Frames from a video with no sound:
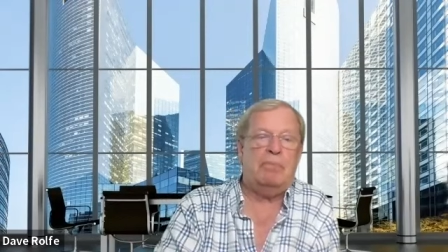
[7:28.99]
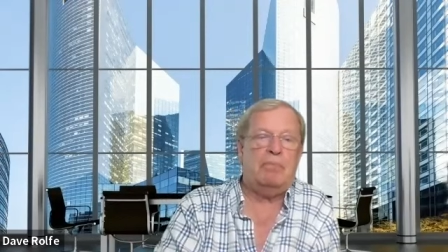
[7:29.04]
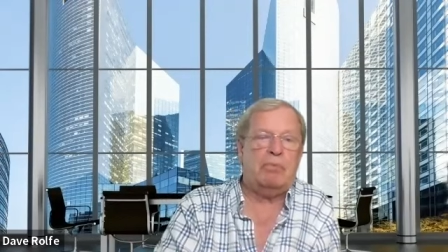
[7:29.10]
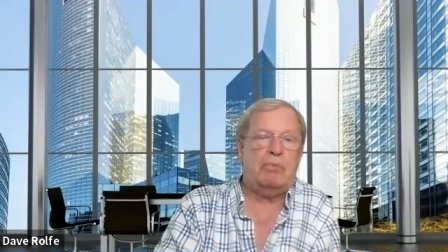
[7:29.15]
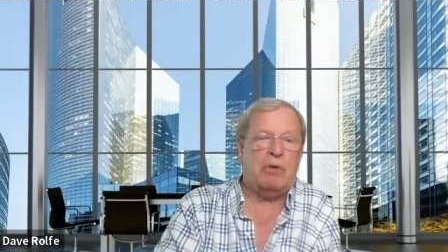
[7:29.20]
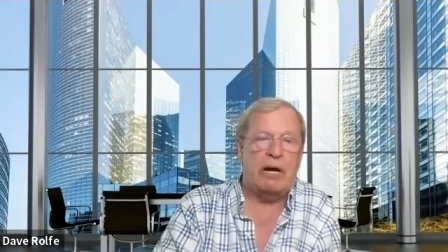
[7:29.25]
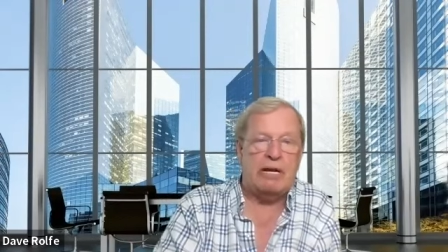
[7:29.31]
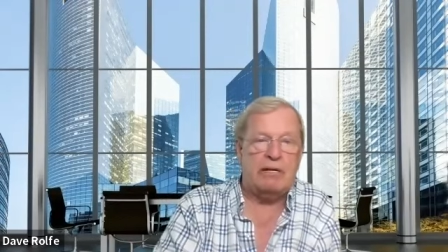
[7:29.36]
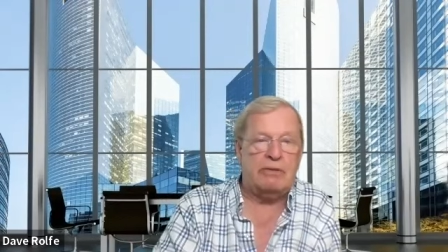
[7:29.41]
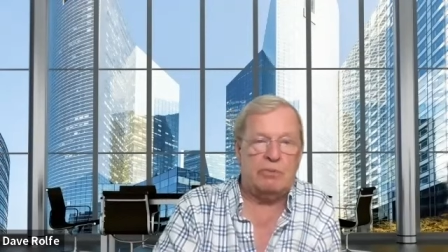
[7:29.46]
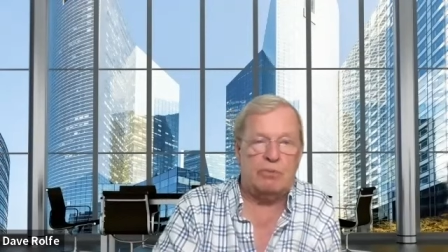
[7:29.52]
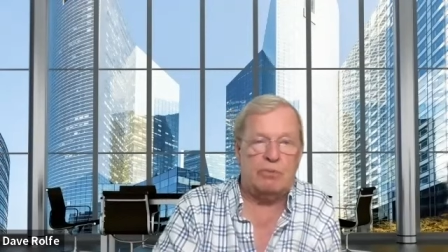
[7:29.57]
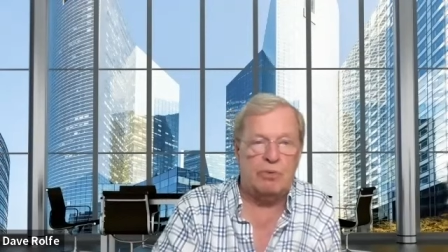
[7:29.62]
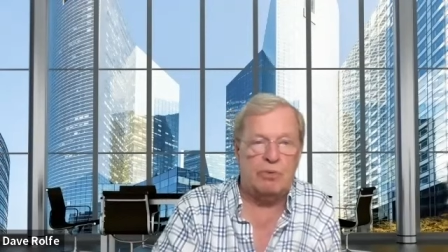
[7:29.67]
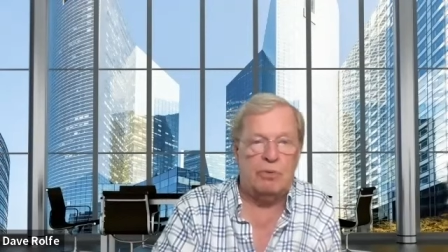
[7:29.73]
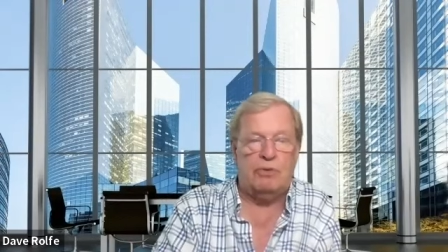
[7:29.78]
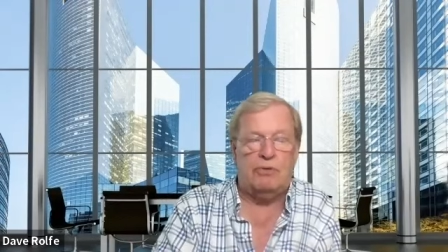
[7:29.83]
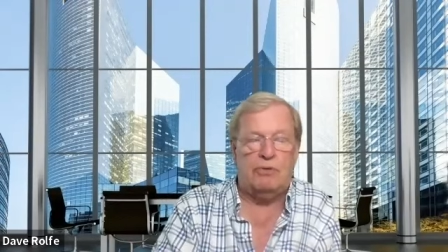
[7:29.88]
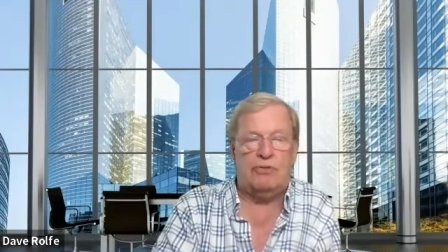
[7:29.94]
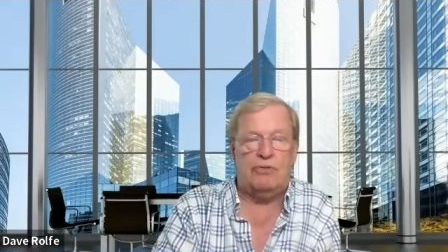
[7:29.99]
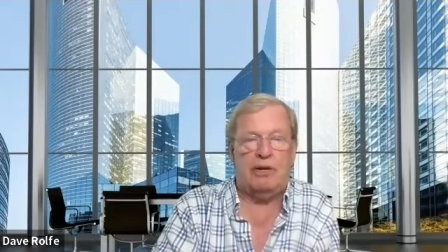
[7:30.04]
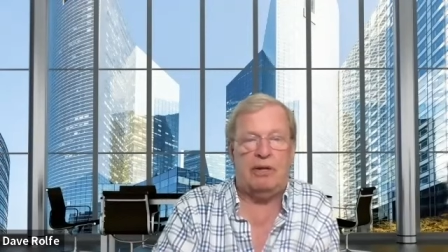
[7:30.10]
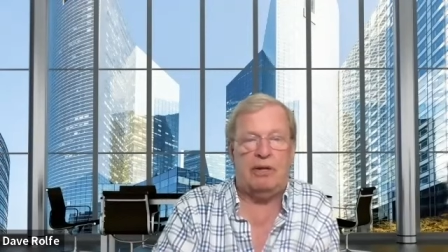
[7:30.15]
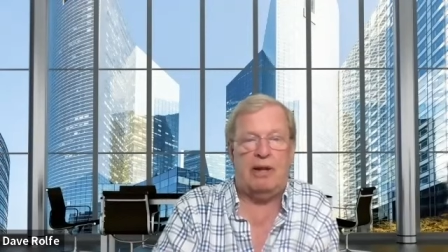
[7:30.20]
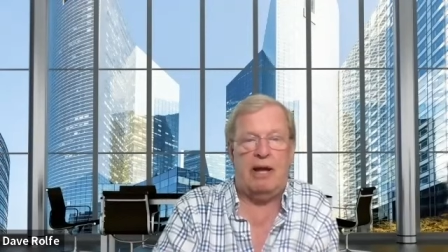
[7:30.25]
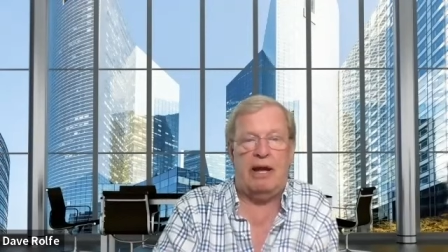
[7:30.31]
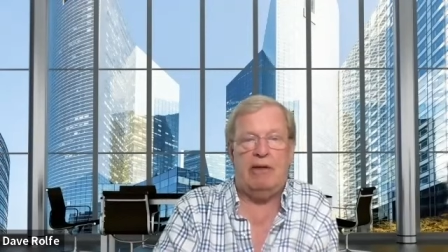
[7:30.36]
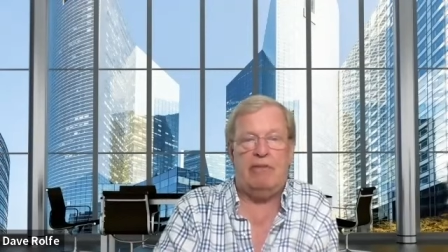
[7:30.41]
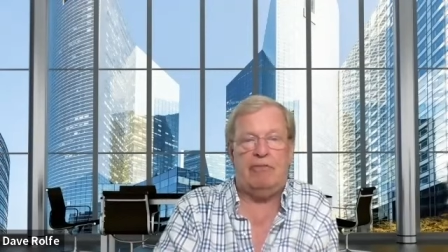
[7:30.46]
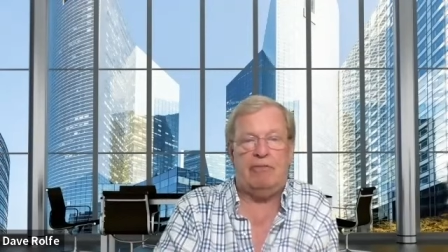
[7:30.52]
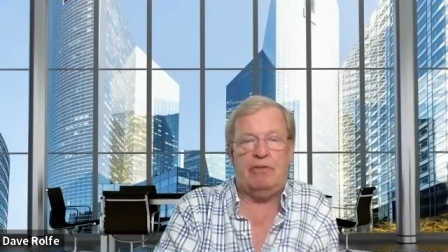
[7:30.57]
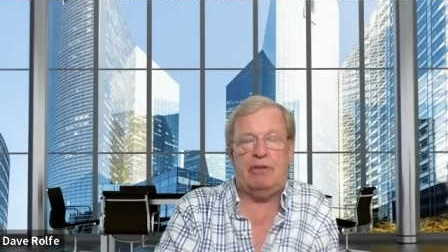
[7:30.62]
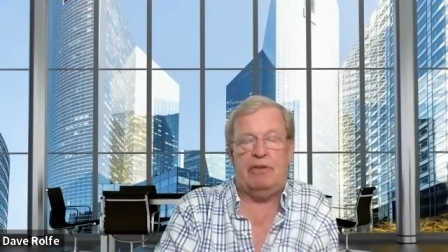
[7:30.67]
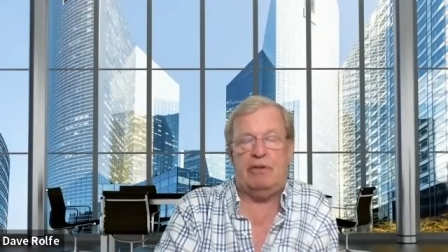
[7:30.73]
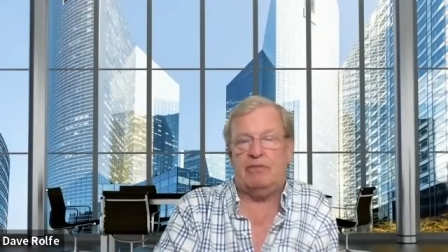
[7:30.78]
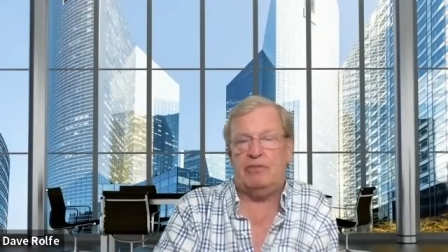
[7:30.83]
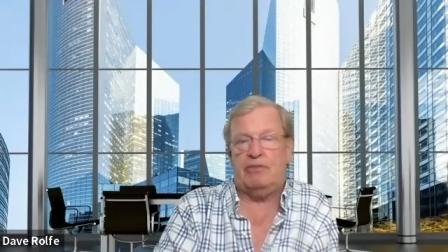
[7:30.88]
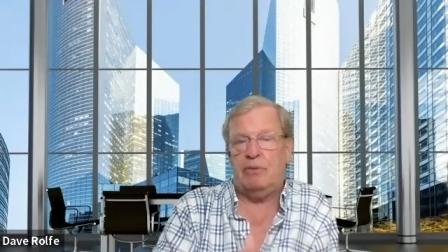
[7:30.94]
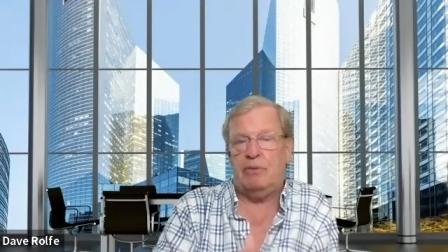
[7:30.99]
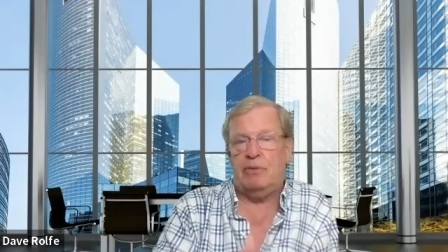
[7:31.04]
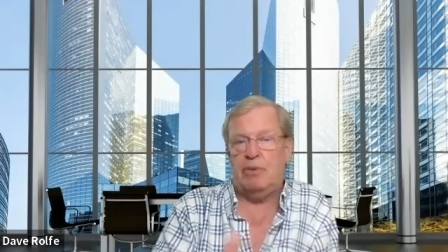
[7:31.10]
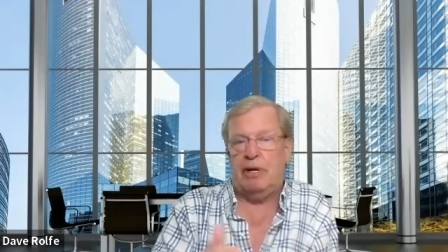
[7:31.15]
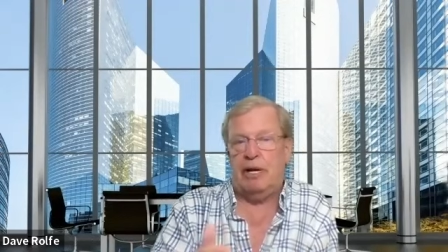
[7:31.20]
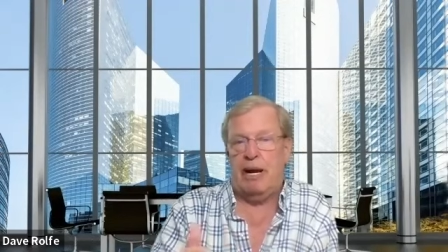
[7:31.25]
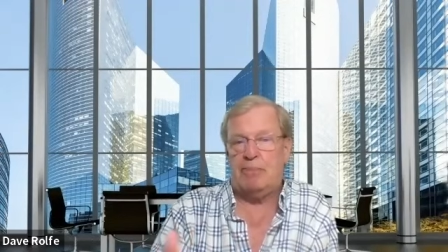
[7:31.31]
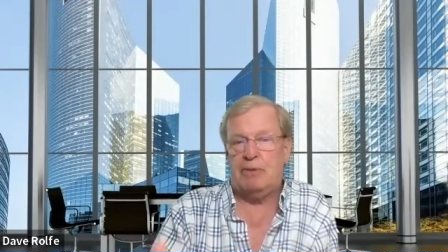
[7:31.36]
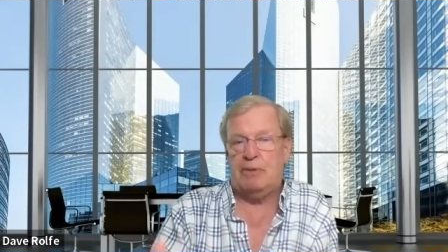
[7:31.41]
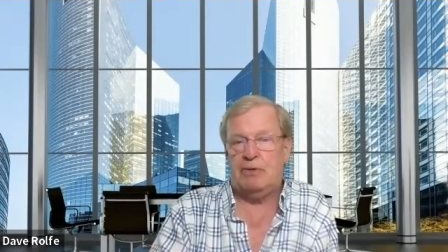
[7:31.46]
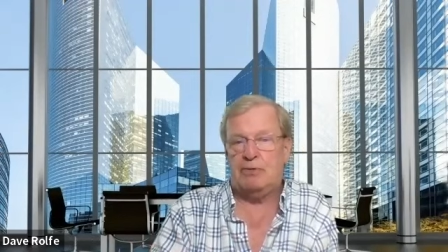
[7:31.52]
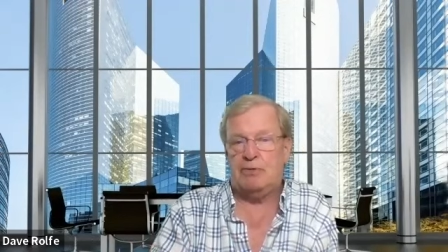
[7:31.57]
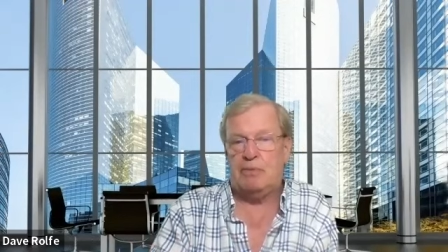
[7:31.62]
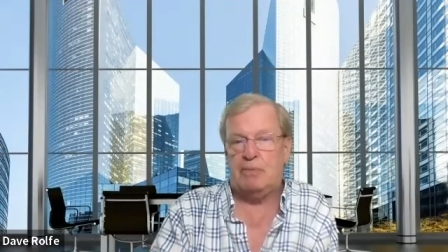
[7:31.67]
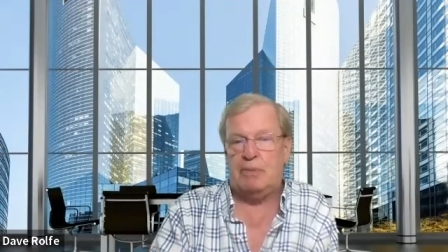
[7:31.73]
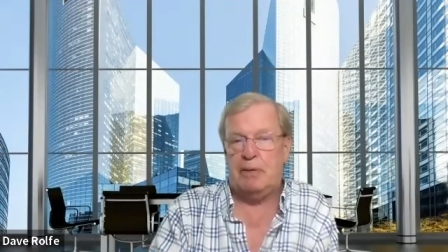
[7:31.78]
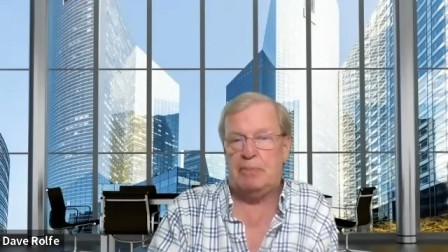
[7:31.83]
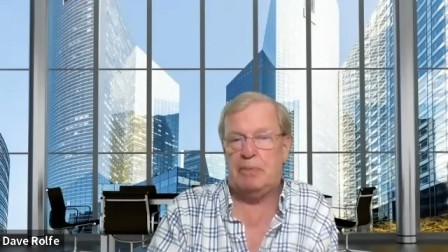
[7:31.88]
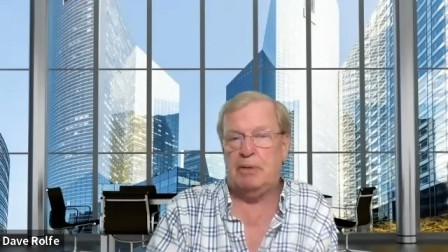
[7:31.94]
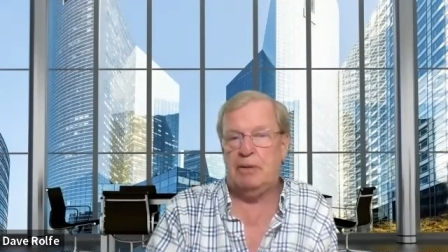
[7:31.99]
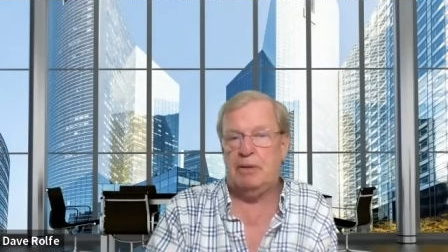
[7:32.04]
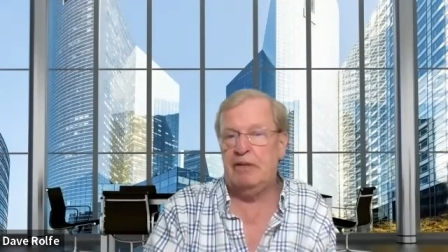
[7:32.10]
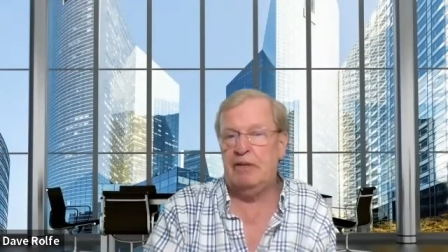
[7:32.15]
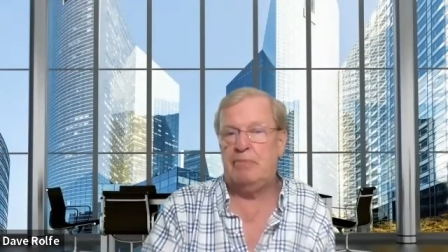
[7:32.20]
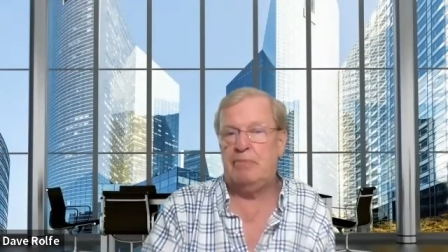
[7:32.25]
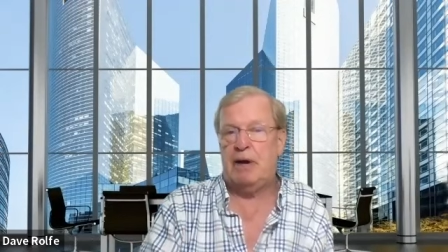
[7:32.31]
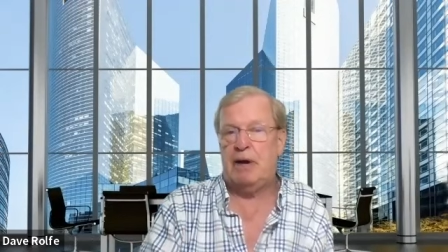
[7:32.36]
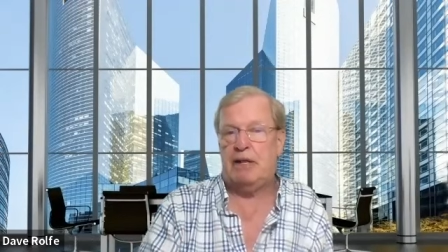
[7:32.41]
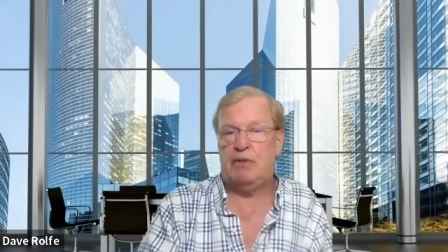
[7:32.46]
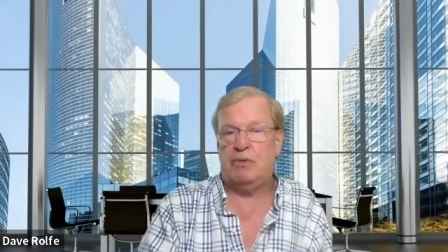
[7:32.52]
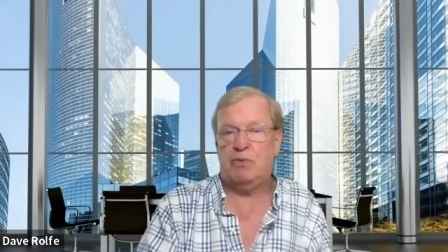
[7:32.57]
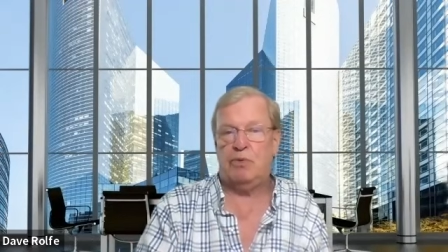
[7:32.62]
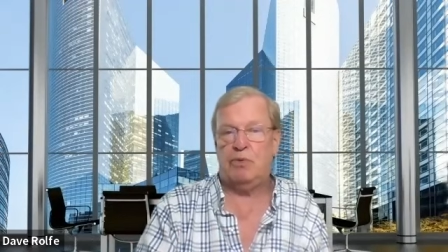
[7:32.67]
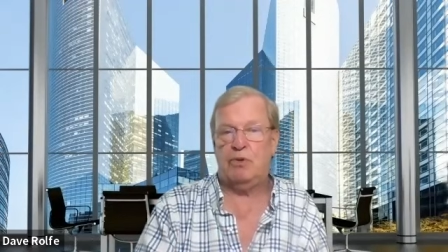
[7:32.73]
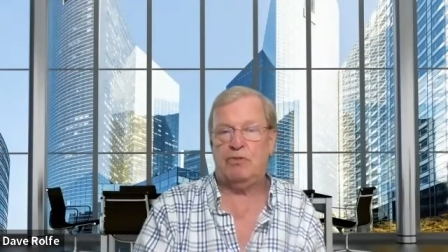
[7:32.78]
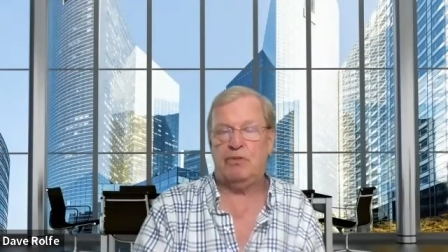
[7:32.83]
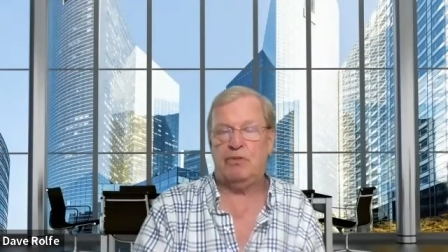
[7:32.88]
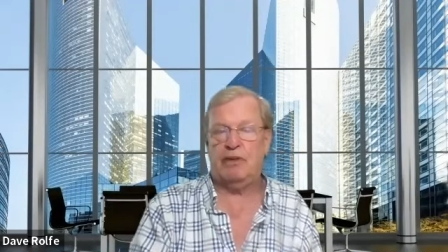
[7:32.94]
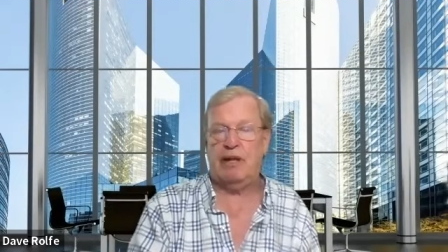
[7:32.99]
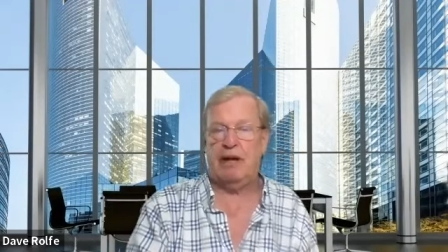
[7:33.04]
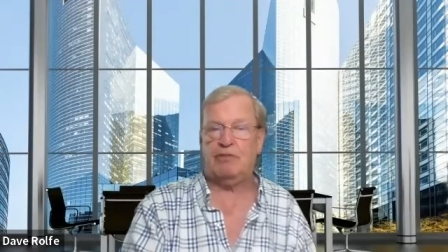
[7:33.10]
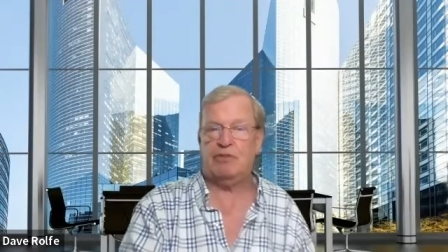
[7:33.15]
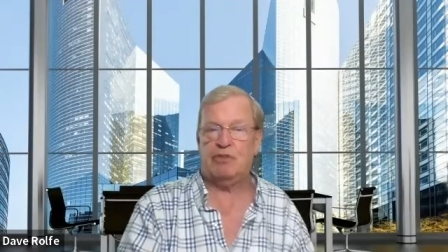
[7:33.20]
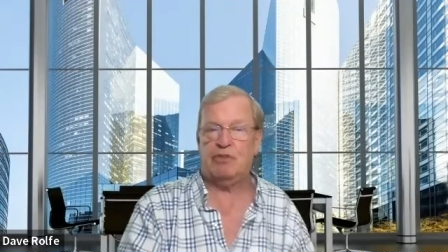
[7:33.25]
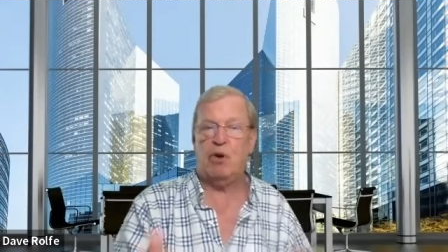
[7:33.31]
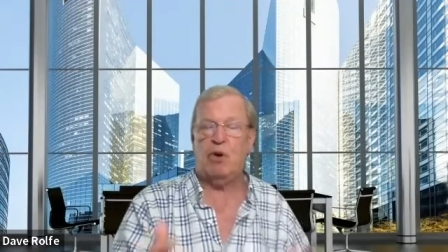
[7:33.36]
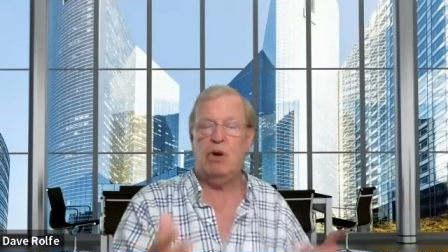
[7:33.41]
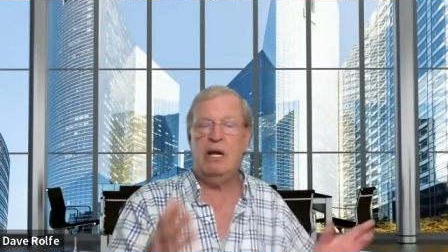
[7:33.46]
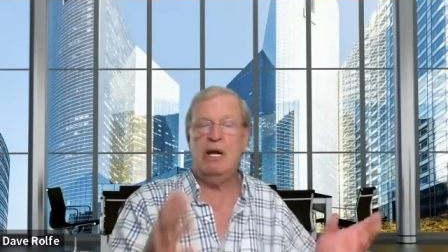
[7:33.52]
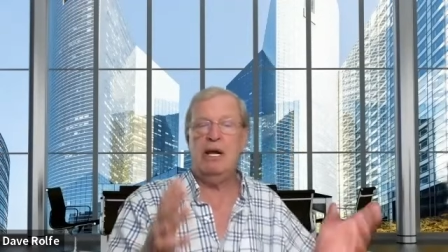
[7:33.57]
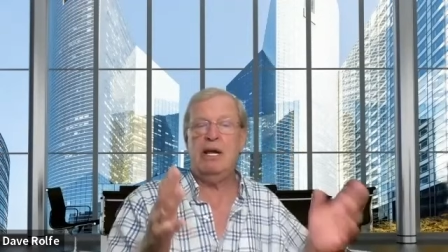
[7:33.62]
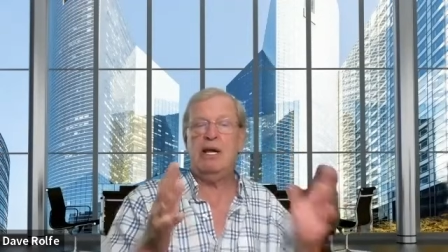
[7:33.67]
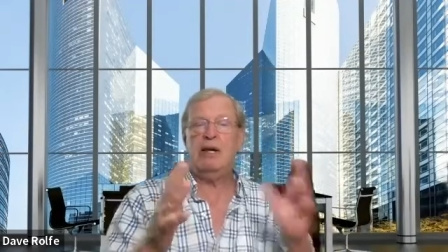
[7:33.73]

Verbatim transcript: break the rules in life and you see what happens when people live by the rules of life so